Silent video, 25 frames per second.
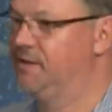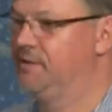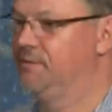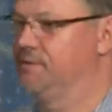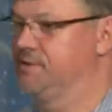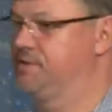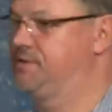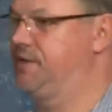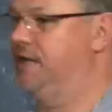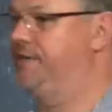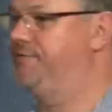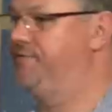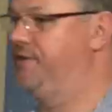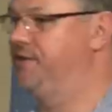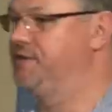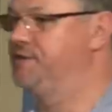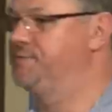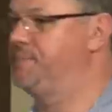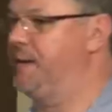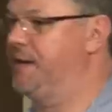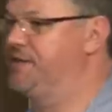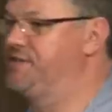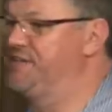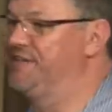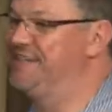Well, stateful
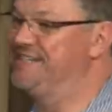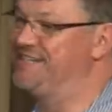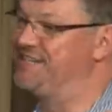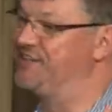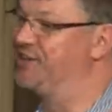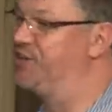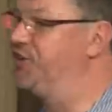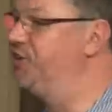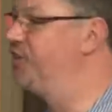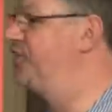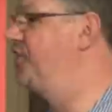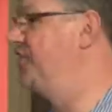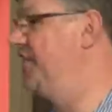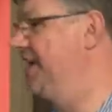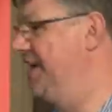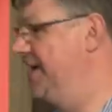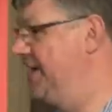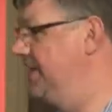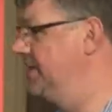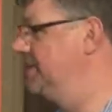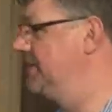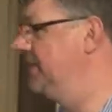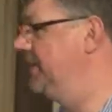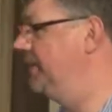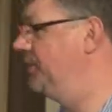inspection isn't a good thing
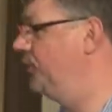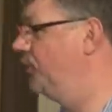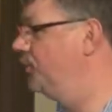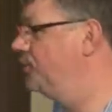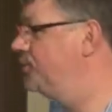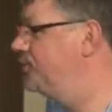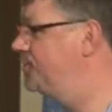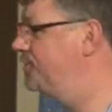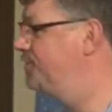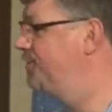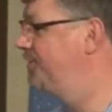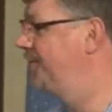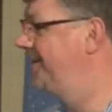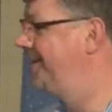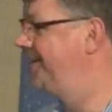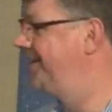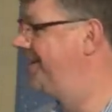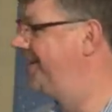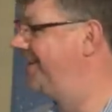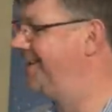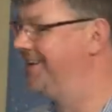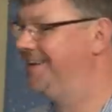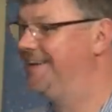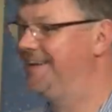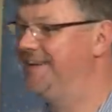in DDoS.
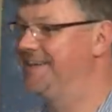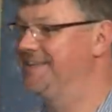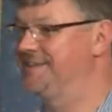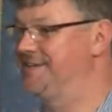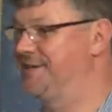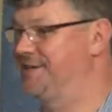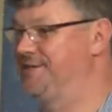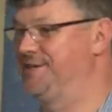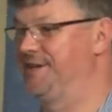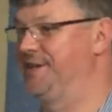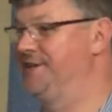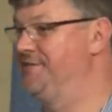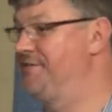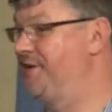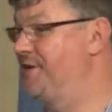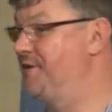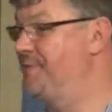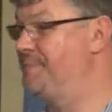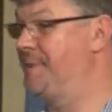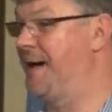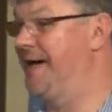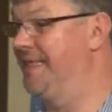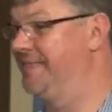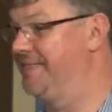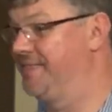It's actually a very
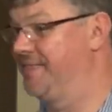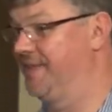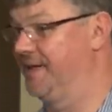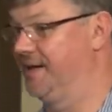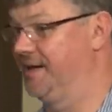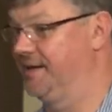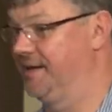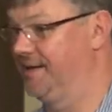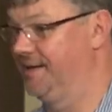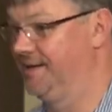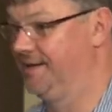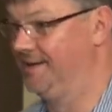bad thing.